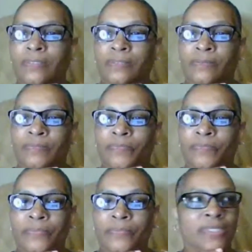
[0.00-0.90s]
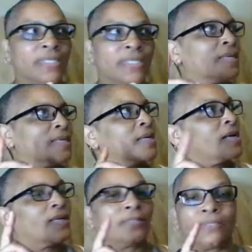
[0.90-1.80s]
is this
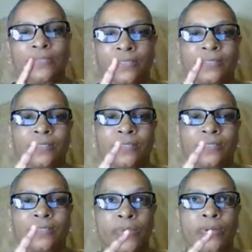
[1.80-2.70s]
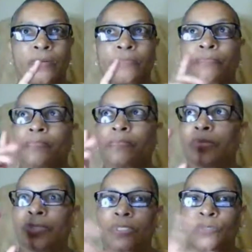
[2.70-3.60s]
was B's
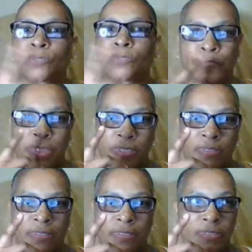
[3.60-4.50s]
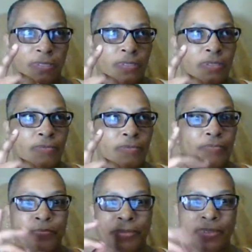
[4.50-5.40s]
sitting room. Her,
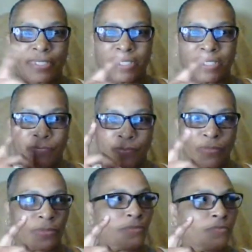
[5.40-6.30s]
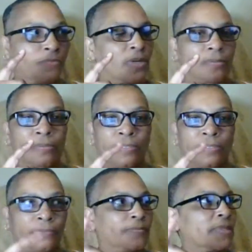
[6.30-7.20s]
her what's
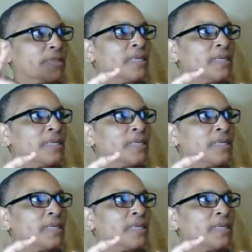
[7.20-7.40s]
her